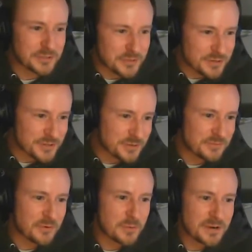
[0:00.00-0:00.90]
you're a
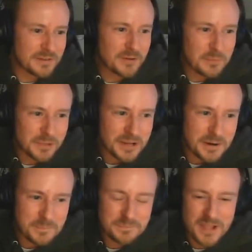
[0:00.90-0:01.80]
former NFL
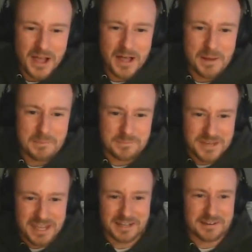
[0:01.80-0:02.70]
player.
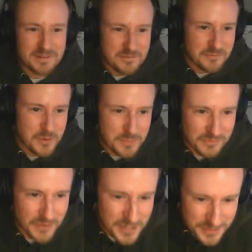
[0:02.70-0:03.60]
Nick, former
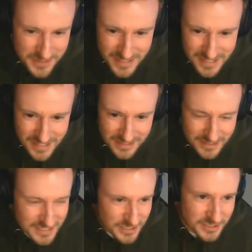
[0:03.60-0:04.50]
fighter.
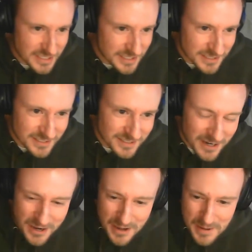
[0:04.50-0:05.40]
Let's start there.
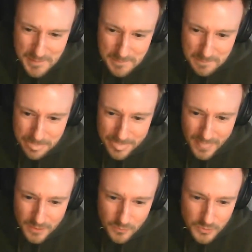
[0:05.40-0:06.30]

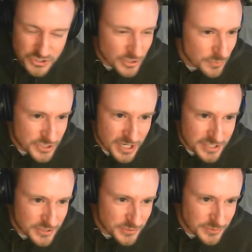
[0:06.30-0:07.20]
What'd you
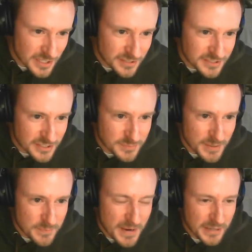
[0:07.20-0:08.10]
guys do? Tell us
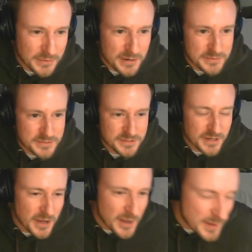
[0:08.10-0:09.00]
about your backgrounds.
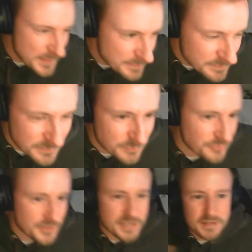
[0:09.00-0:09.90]

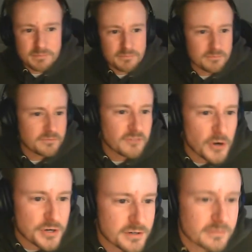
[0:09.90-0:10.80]

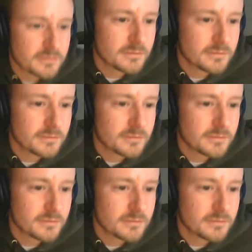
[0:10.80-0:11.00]
Pre-fund.